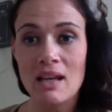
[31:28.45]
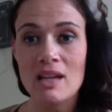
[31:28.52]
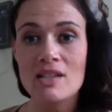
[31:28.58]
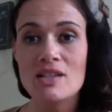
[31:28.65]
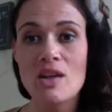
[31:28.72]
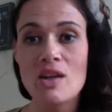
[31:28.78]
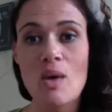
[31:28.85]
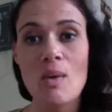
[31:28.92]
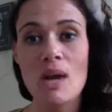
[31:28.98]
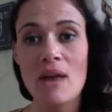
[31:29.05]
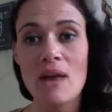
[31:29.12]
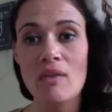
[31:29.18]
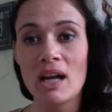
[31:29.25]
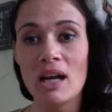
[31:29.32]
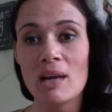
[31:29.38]
So what I
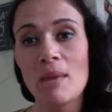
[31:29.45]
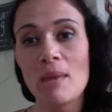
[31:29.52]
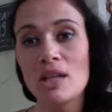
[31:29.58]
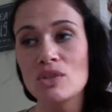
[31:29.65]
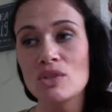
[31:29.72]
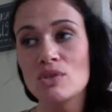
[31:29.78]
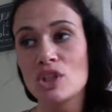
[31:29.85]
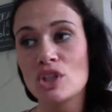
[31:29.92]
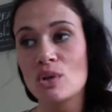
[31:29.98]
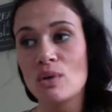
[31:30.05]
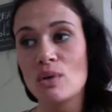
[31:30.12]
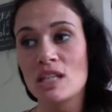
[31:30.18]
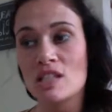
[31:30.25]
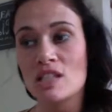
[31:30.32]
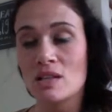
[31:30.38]
recommend you do
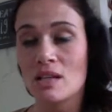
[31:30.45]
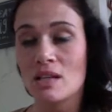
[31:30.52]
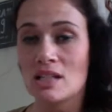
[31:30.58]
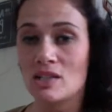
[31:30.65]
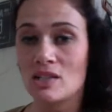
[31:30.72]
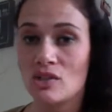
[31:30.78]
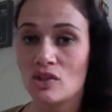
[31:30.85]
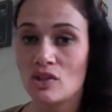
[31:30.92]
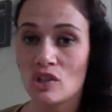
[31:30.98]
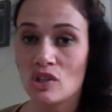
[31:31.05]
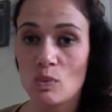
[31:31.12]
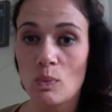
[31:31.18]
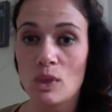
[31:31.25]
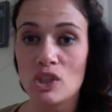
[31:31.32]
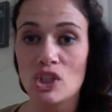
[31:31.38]
is
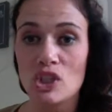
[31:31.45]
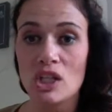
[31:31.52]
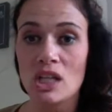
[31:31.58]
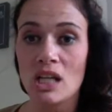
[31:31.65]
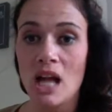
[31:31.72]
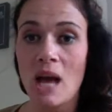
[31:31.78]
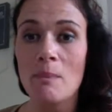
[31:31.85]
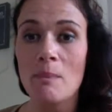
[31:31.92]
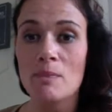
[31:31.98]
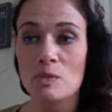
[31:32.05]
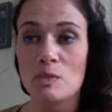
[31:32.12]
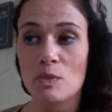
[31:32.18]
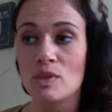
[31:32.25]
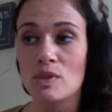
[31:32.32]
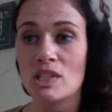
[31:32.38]
switching it up,
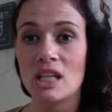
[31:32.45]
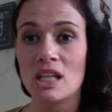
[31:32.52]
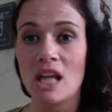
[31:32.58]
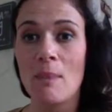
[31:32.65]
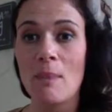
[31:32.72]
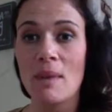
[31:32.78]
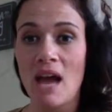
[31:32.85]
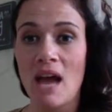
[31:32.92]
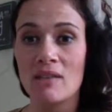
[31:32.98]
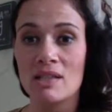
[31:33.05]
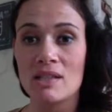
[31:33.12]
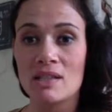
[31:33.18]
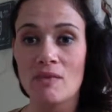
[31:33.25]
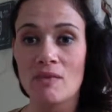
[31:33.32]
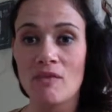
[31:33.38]
sprucing it up, and
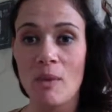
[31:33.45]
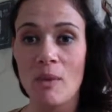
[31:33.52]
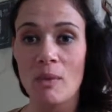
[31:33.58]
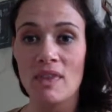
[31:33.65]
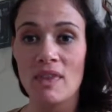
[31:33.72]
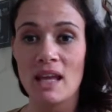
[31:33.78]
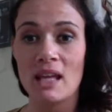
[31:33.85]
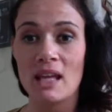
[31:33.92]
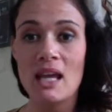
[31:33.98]
having some fun with it.